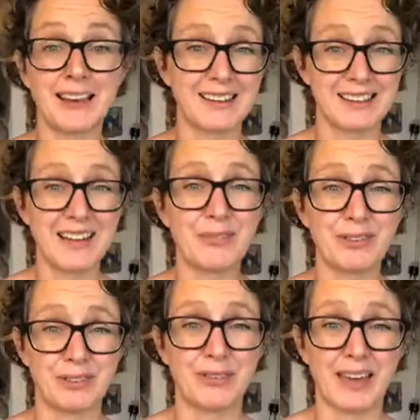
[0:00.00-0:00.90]
I never
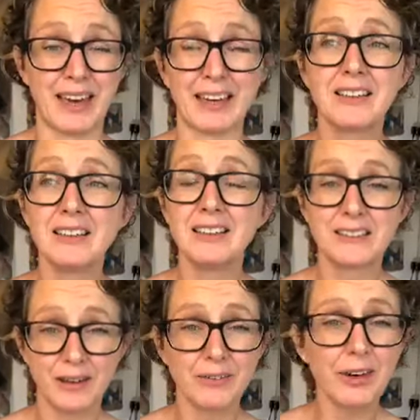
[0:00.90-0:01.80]
do that. So
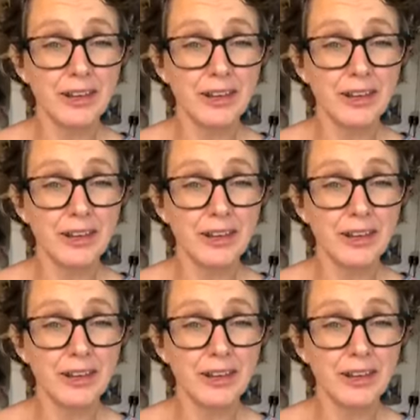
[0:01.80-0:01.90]
I've got